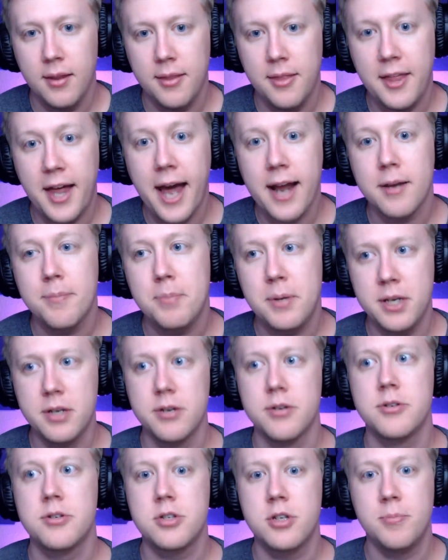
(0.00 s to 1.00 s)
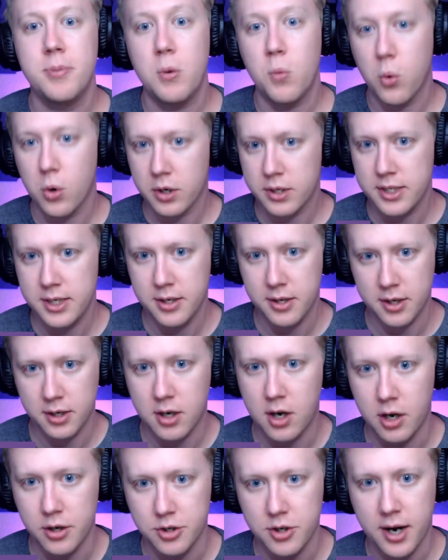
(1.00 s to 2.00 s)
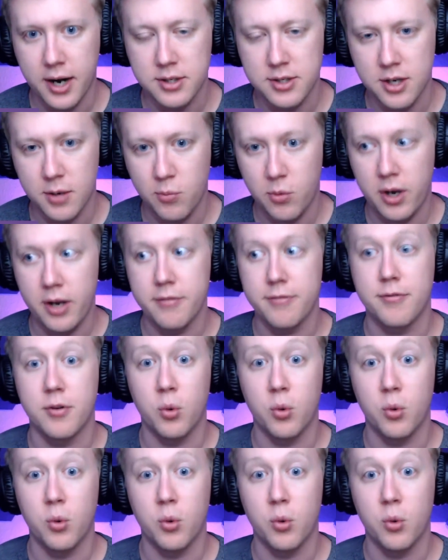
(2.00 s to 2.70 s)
that appears to be worked into the contract somewhat.